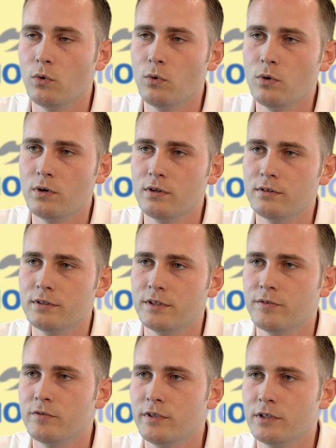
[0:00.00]
or
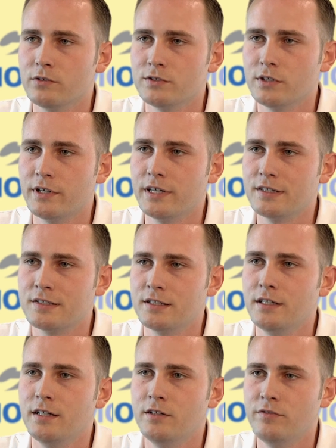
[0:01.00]
if the vehicle's already
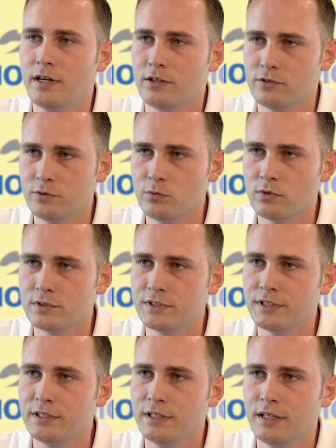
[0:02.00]
exceeded the factory
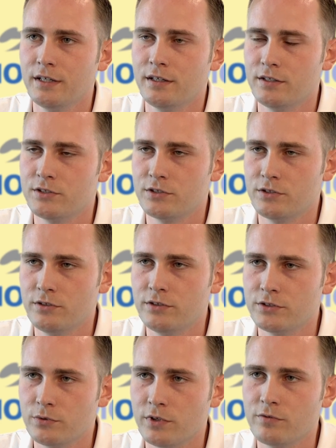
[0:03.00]
warranty, it's 2
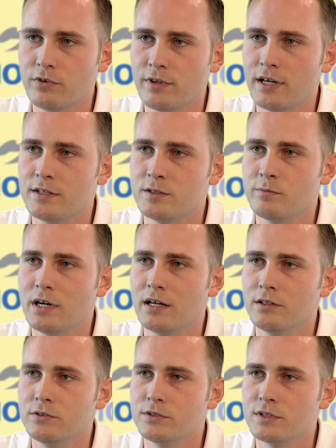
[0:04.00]
years, 24,000
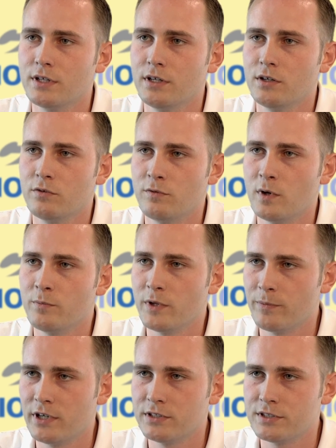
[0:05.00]
miles from
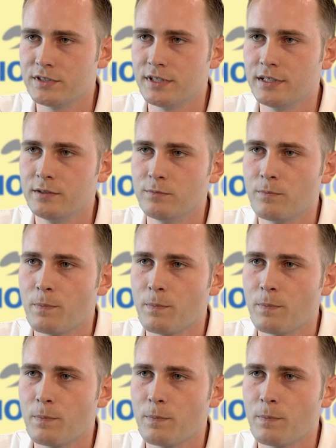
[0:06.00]
the purchase date.